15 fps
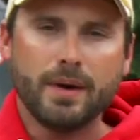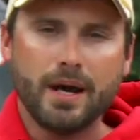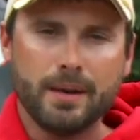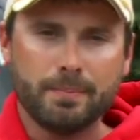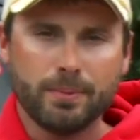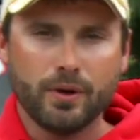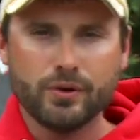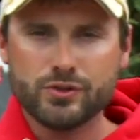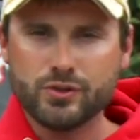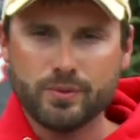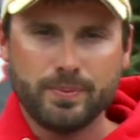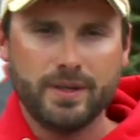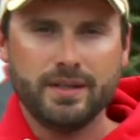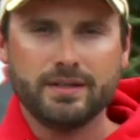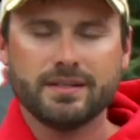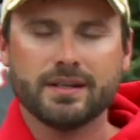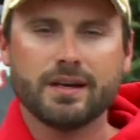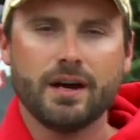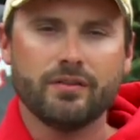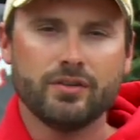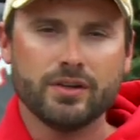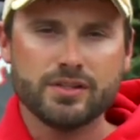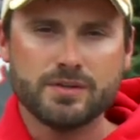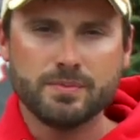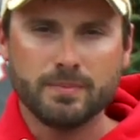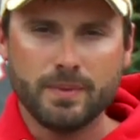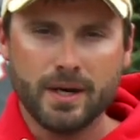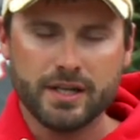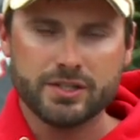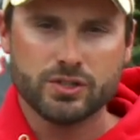my approach would be to cover as
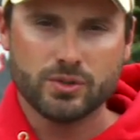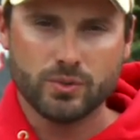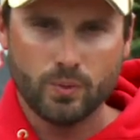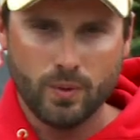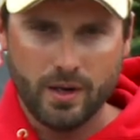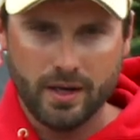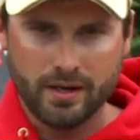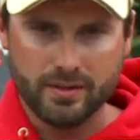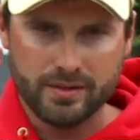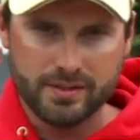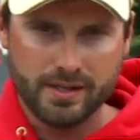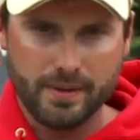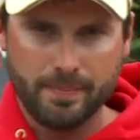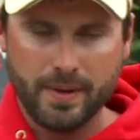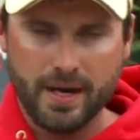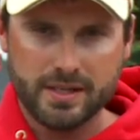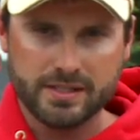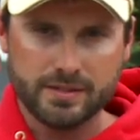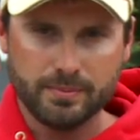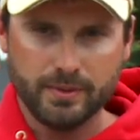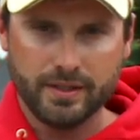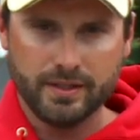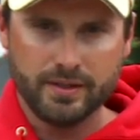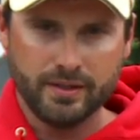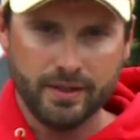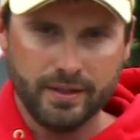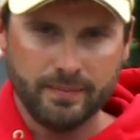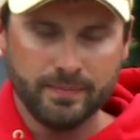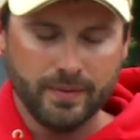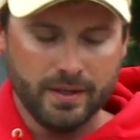much water as I possibly
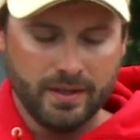could.